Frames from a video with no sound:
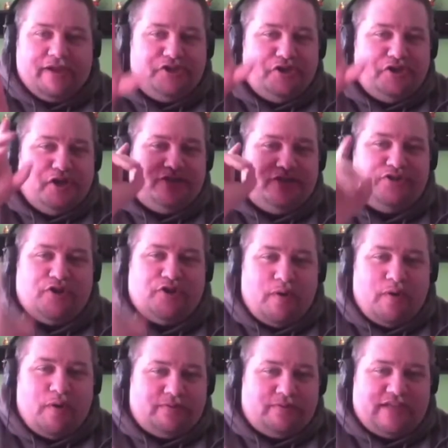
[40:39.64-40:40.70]
you get
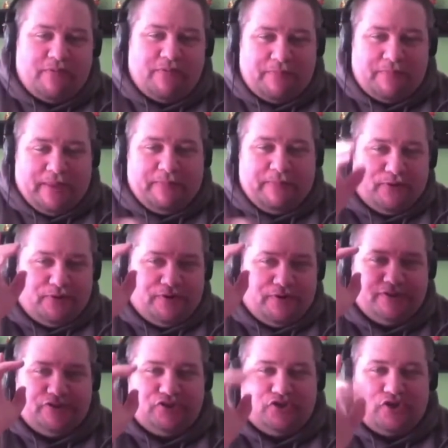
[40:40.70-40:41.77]
so upset when
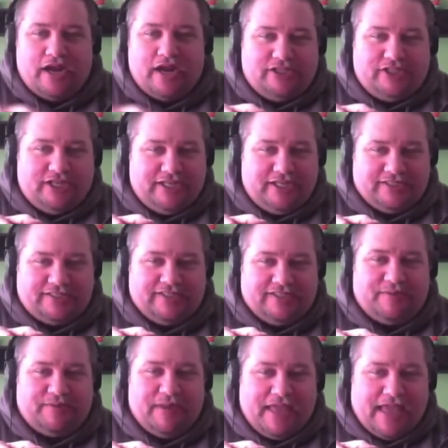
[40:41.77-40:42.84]
people try to cheat the
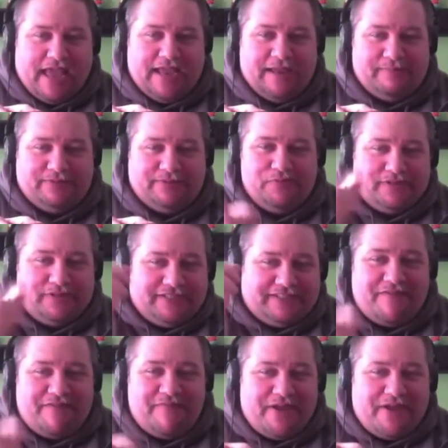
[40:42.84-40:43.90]
system in games. You were just giving me a